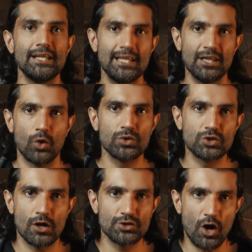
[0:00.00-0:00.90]
the lowest
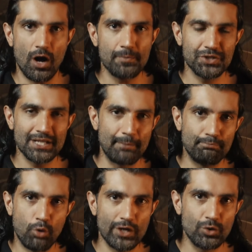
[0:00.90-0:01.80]
cost option at
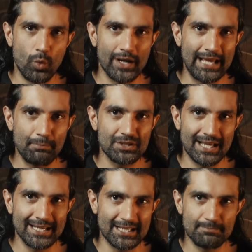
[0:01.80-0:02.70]

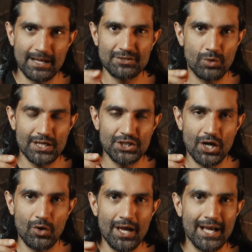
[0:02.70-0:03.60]
0.18% expense ratio.